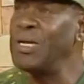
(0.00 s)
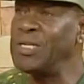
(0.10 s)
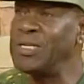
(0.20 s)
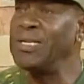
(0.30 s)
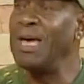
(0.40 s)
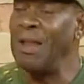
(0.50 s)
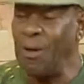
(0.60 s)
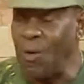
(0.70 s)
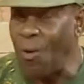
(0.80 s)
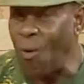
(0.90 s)
rich
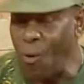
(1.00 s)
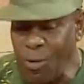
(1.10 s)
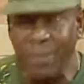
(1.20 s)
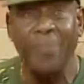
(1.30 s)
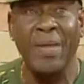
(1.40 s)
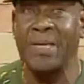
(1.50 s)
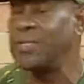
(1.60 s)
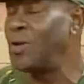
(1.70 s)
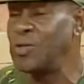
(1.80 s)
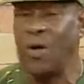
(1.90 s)
yellow gold,
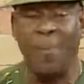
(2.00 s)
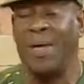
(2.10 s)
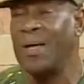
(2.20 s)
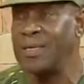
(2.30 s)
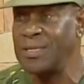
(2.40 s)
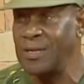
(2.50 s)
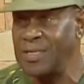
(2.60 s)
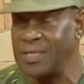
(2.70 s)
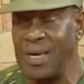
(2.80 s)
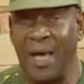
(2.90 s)
that's our tropical
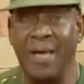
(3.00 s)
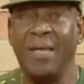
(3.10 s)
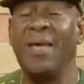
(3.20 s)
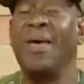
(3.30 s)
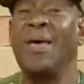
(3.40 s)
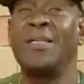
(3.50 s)
sunshine. Yeah.